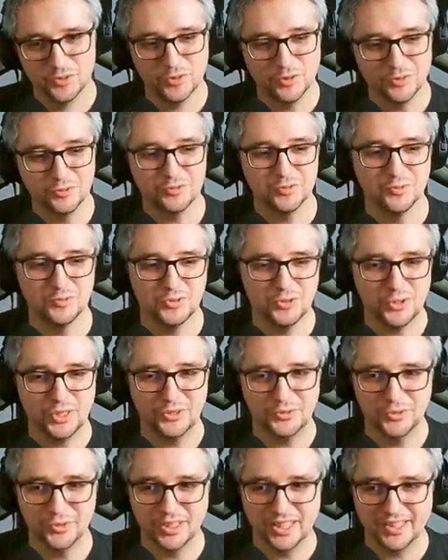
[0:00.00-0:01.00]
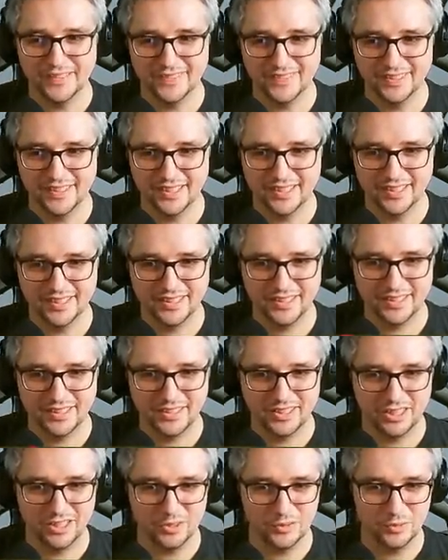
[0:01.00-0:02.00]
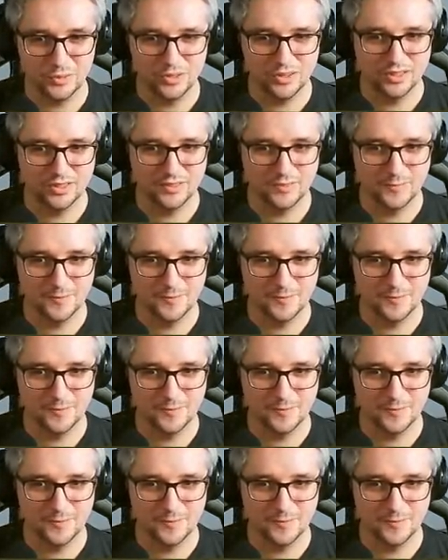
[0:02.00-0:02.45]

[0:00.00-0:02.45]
go from 3 to 99, and now...